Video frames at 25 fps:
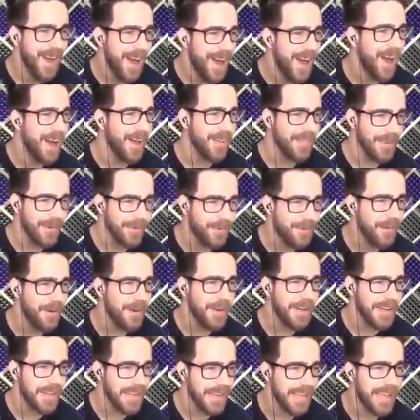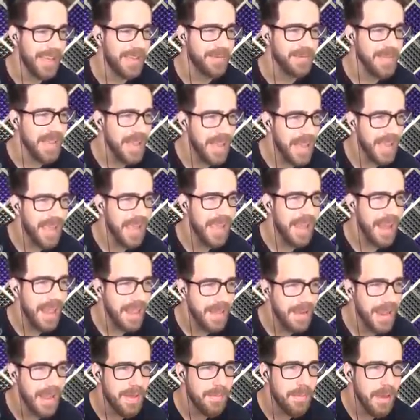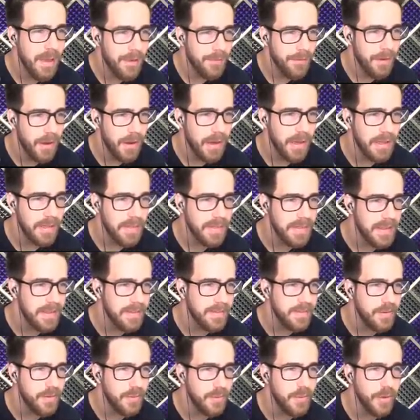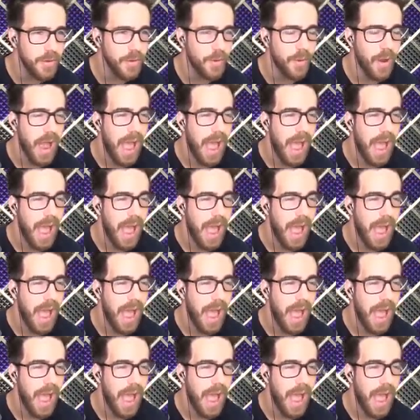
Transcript: All the funny games and them funny things you do.